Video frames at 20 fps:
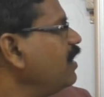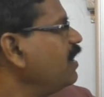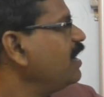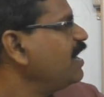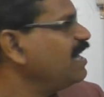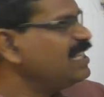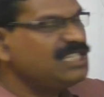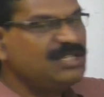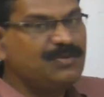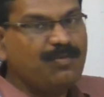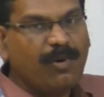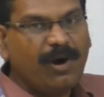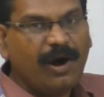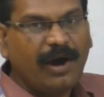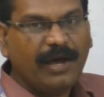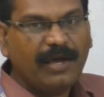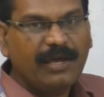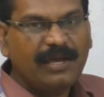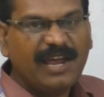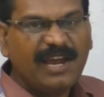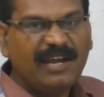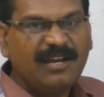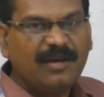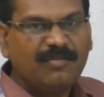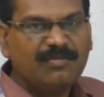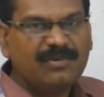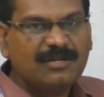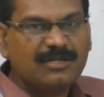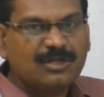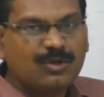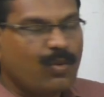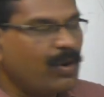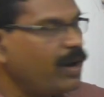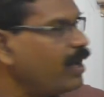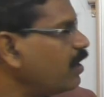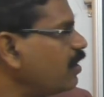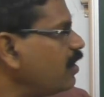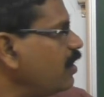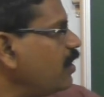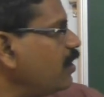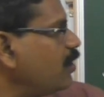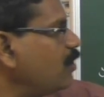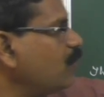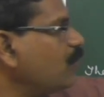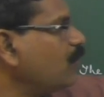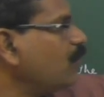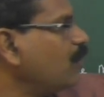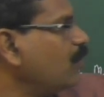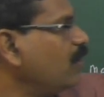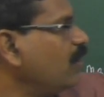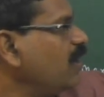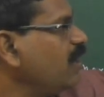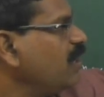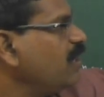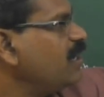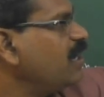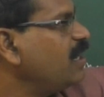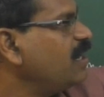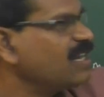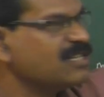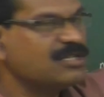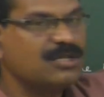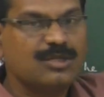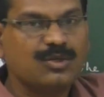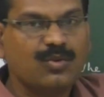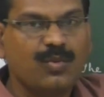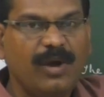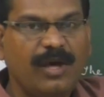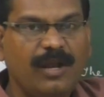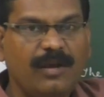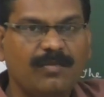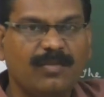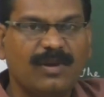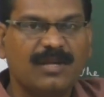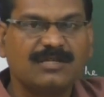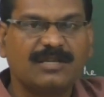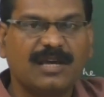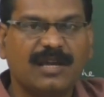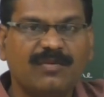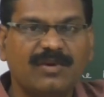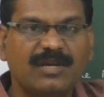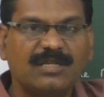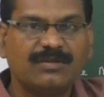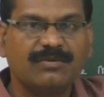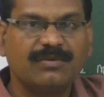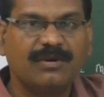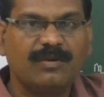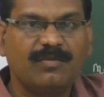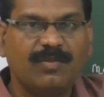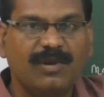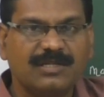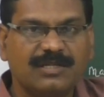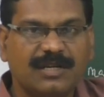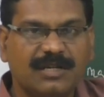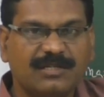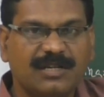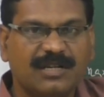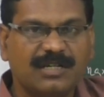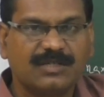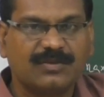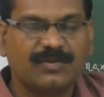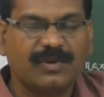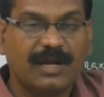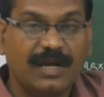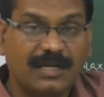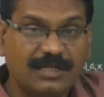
h by 8ma square into nx square plus ny square plus nz square.